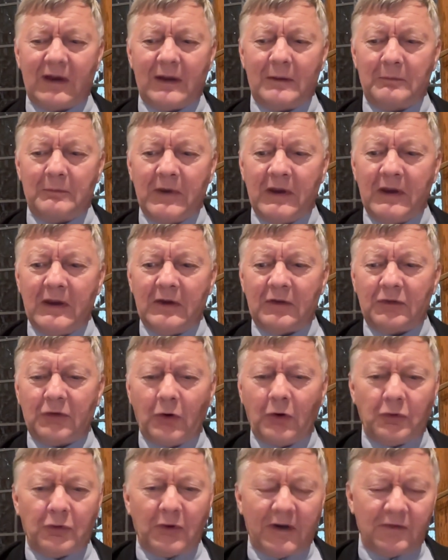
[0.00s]
I'm
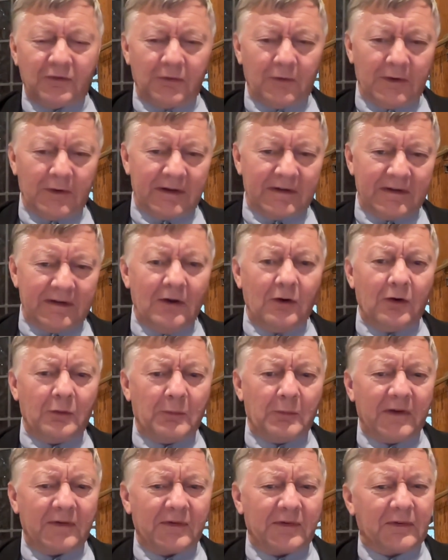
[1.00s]
so grateful that
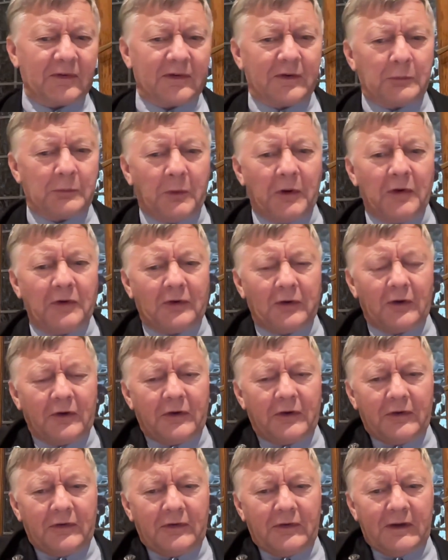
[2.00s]
Elon Musk's exposed all
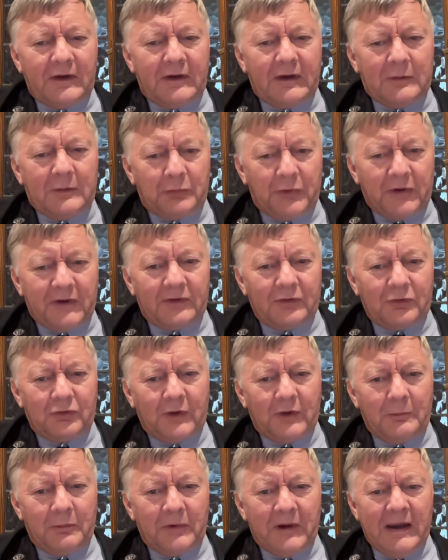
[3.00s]
of this and that President
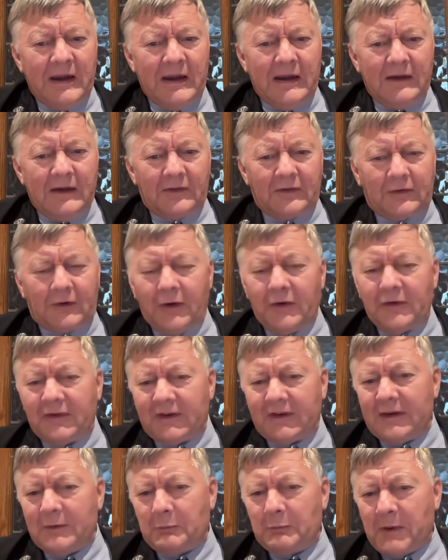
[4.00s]
Trump is
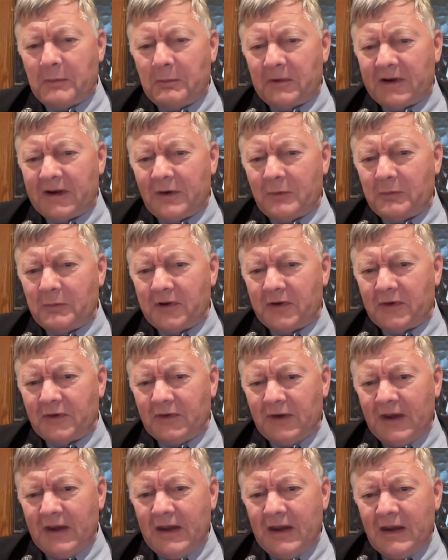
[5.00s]
closing these people down,
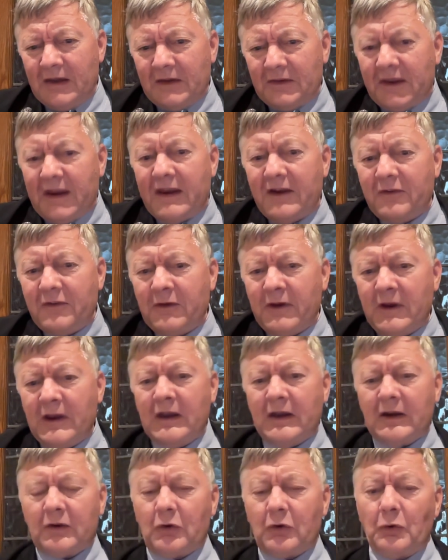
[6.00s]
because they have
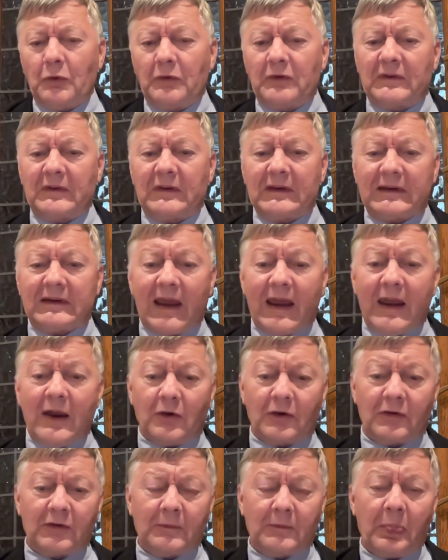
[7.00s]
caused
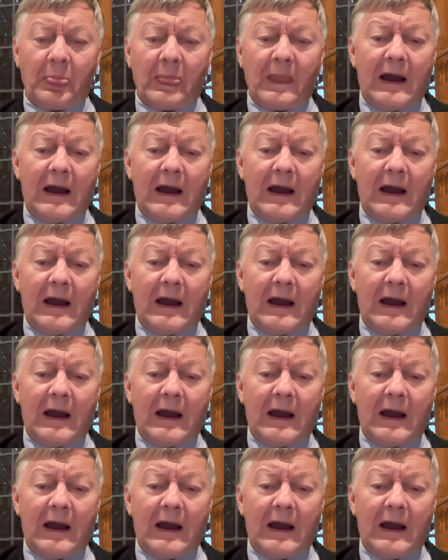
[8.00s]
chaos.